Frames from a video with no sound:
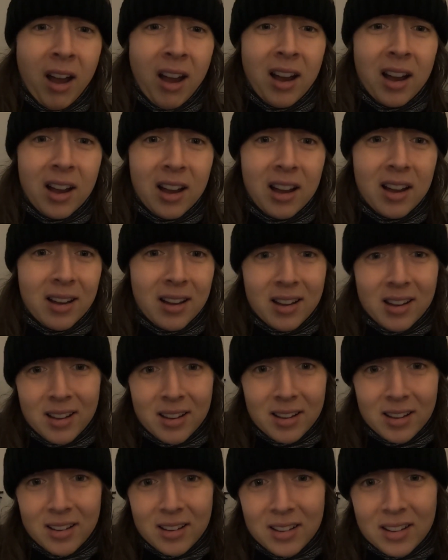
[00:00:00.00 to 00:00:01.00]

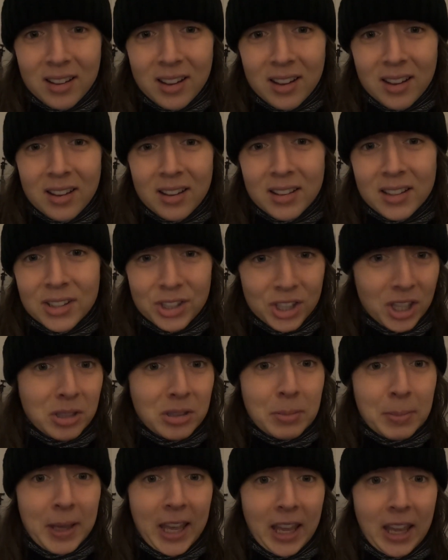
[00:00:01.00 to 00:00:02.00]
Uh,
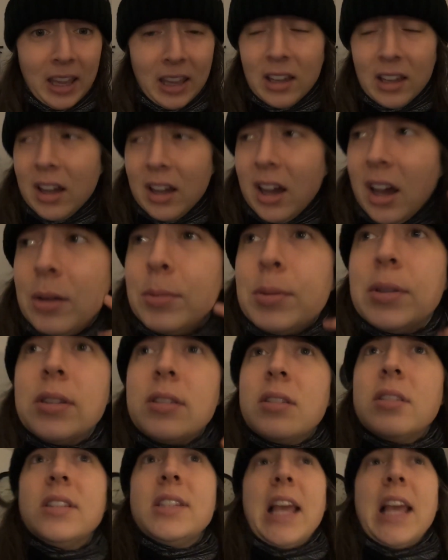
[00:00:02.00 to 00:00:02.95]
excuse me, I was